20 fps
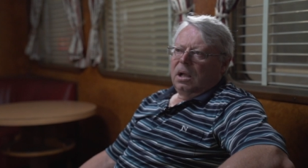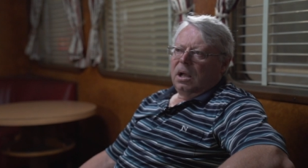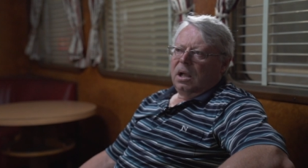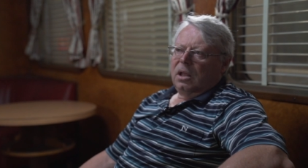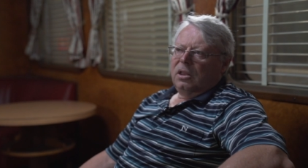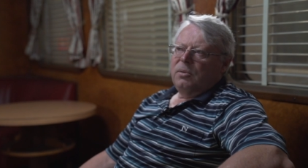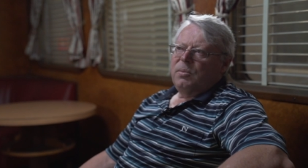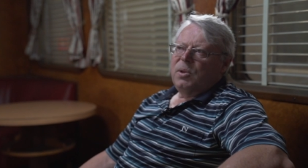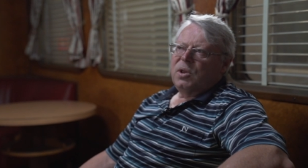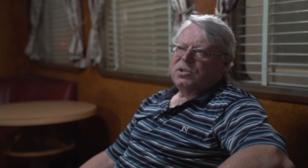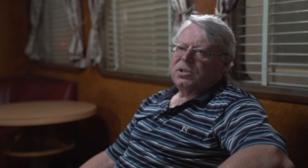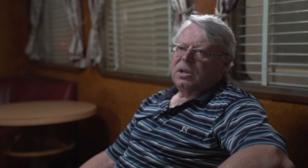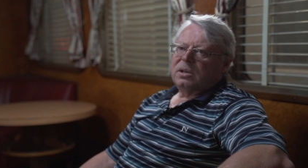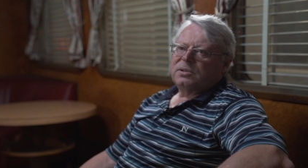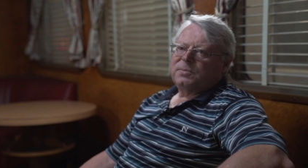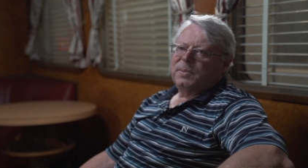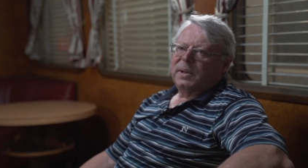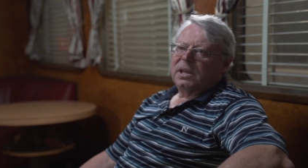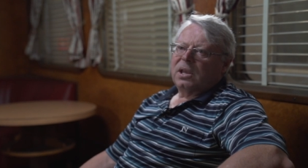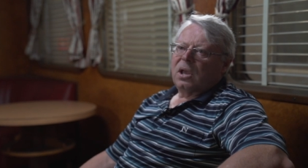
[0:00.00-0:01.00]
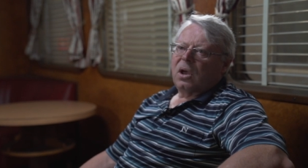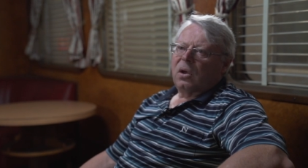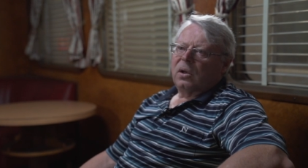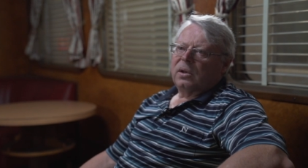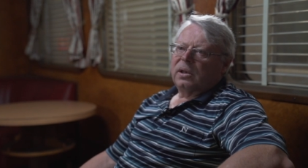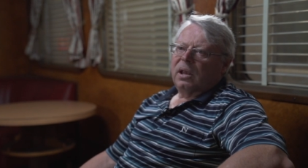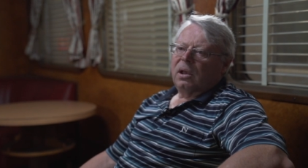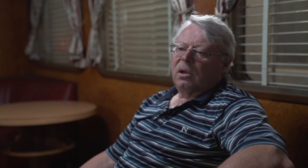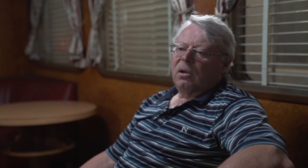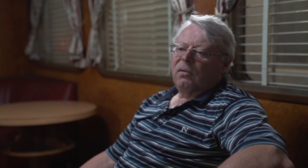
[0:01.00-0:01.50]
The museum's been
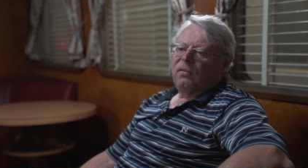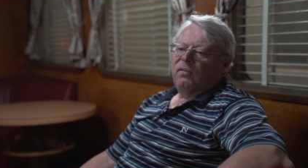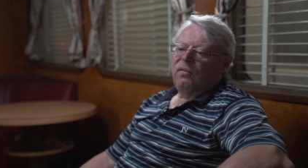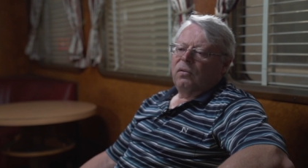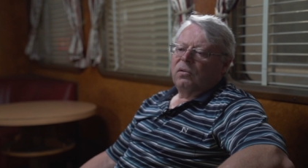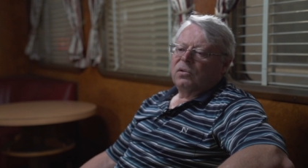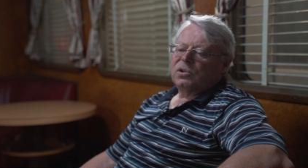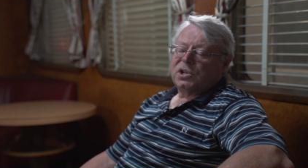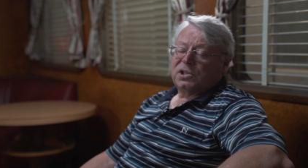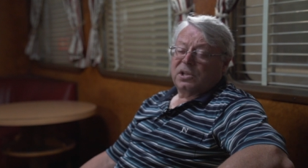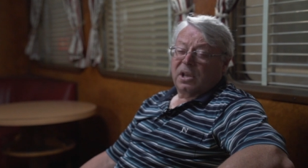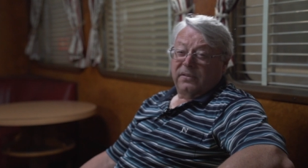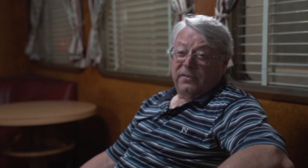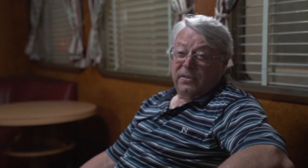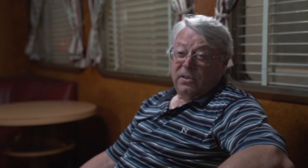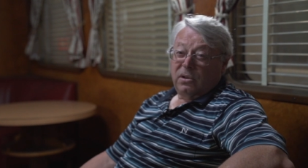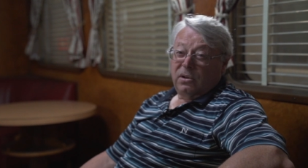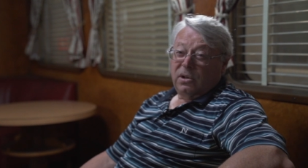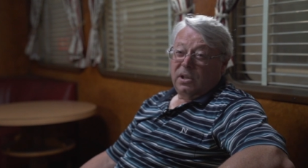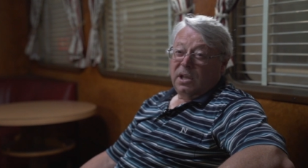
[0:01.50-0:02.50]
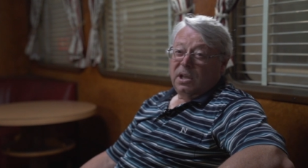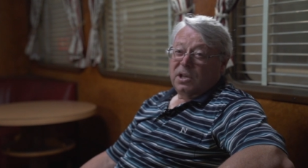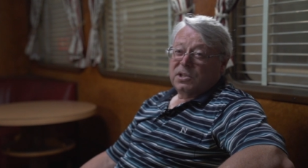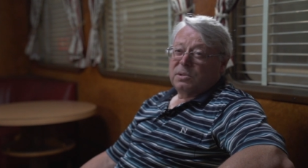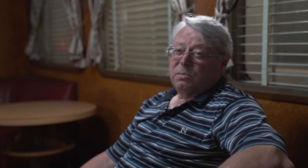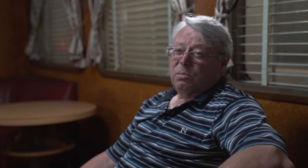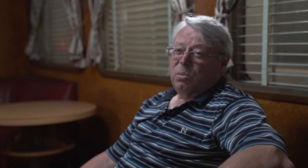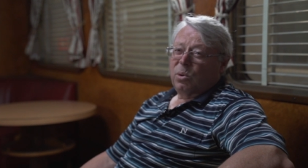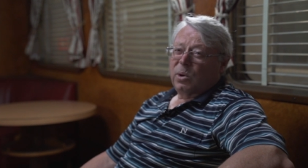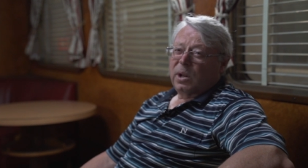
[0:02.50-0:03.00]
going now for just over 30
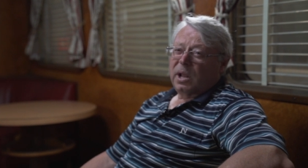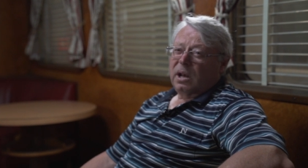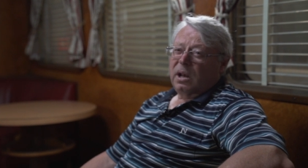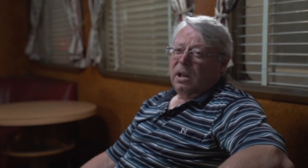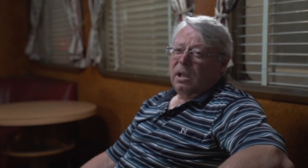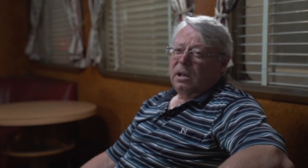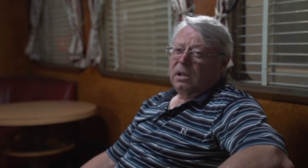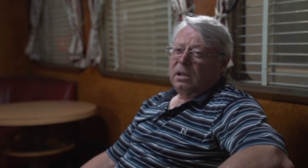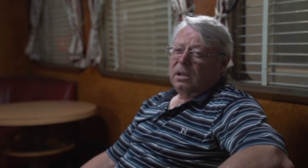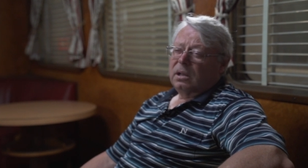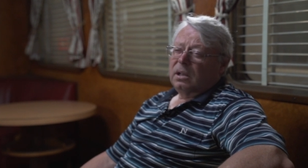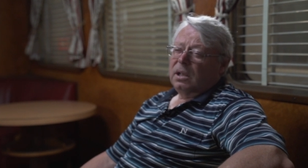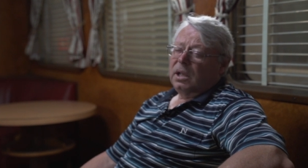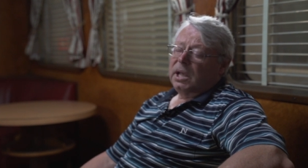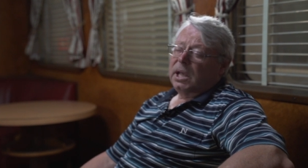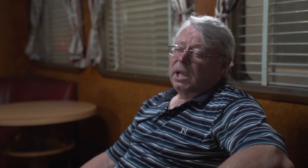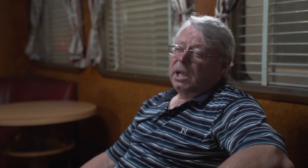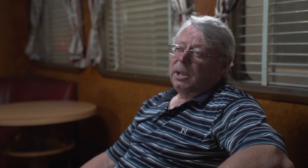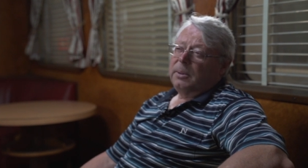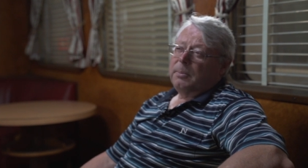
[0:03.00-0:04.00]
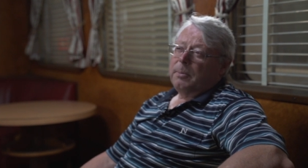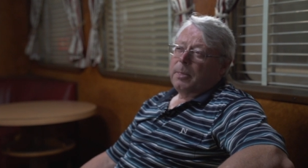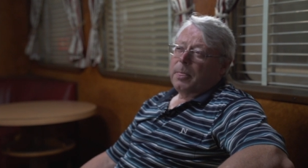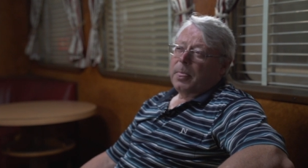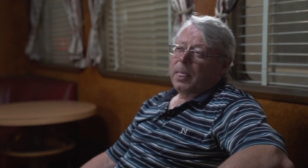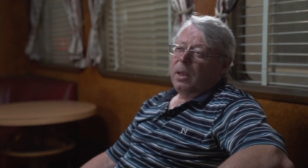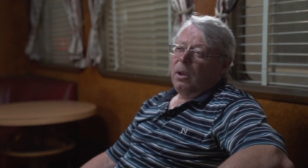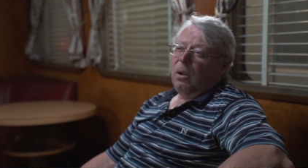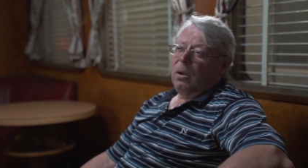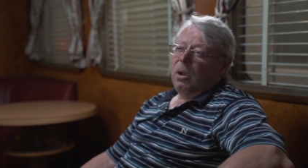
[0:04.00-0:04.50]
years in Port Adelaide. Um,
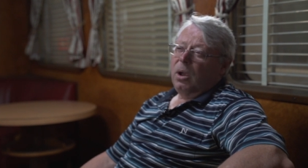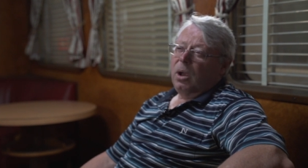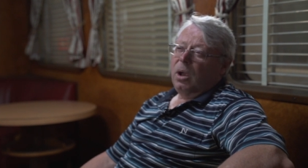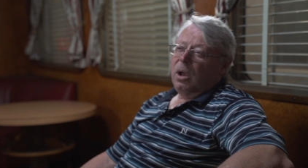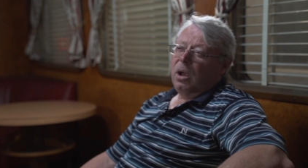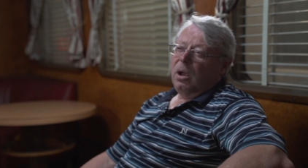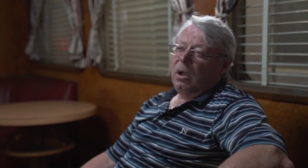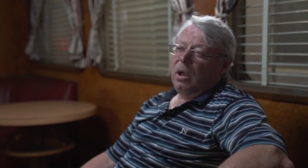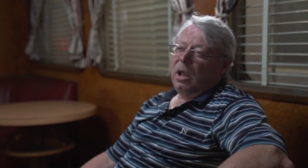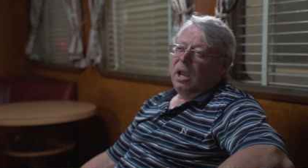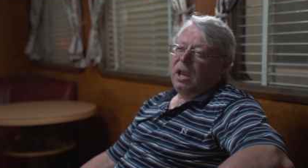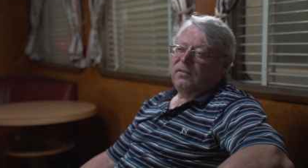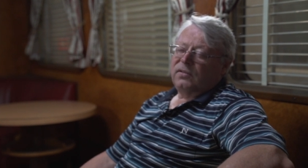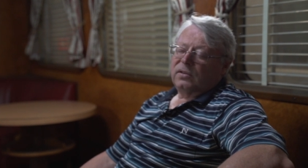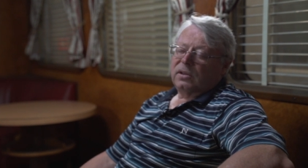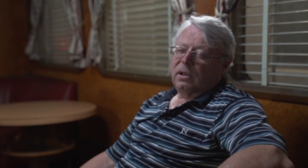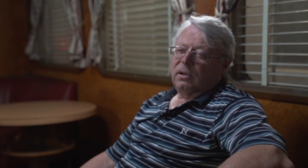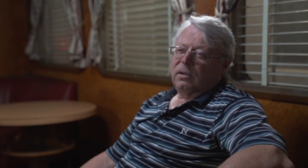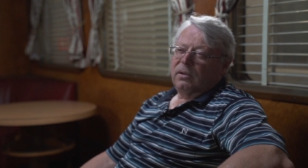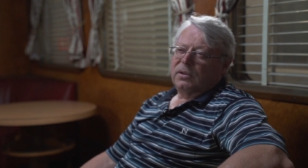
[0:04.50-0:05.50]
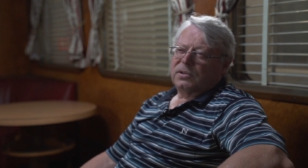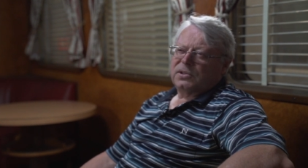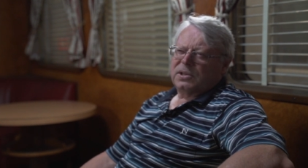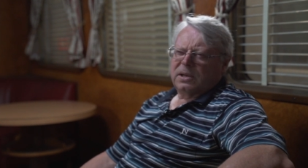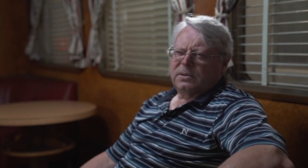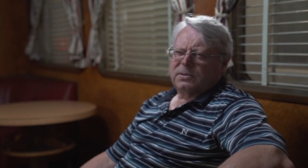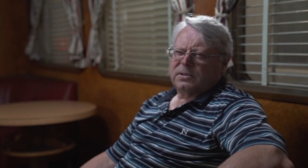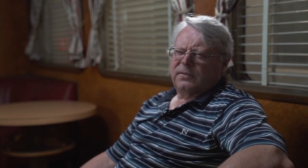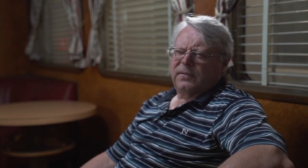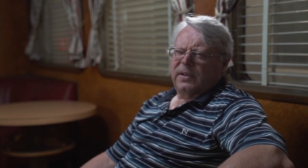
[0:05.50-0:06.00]
even though it
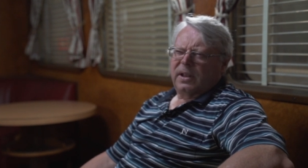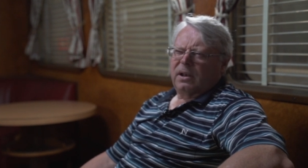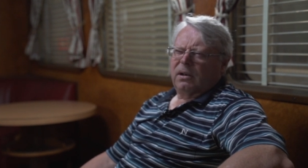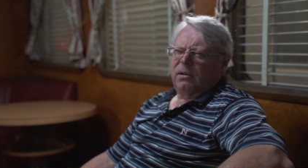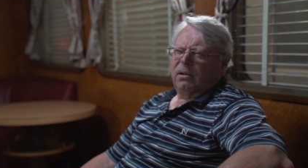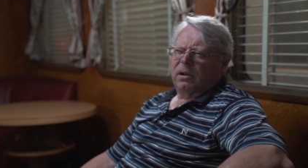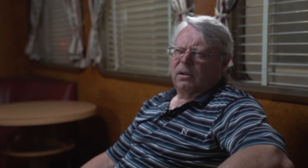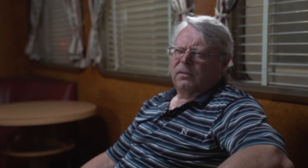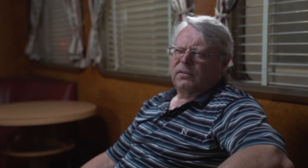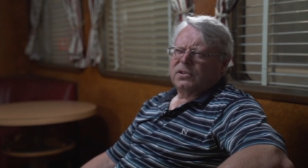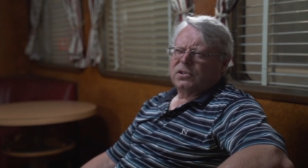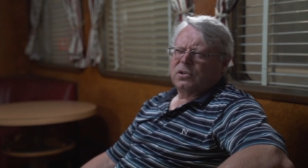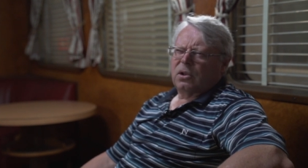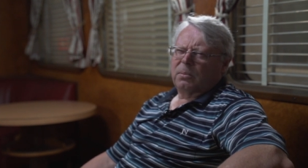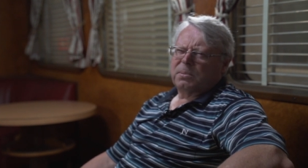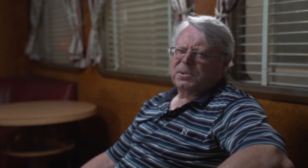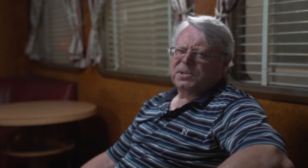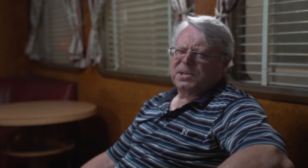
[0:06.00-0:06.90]
seems to have had a lot of stop